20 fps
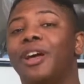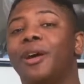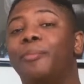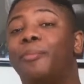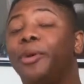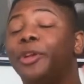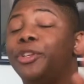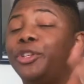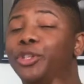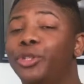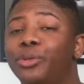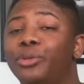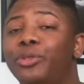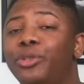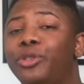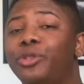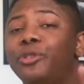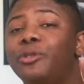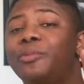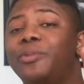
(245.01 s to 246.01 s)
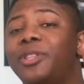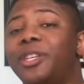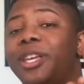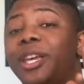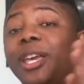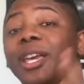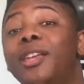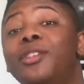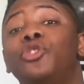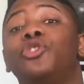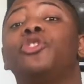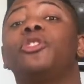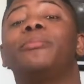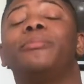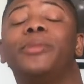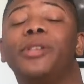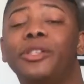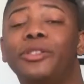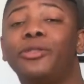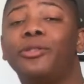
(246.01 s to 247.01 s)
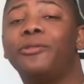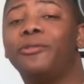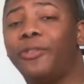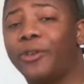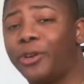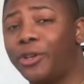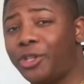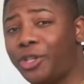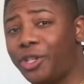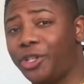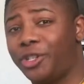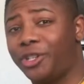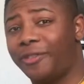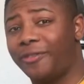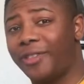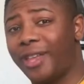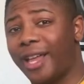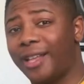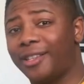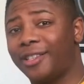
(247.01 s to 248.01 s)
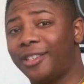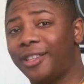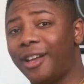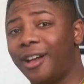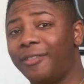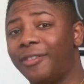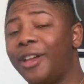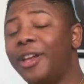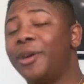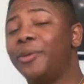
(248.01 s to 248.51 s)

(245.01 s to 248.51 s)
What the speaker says: but YouTube the instrumental versions of that stuff,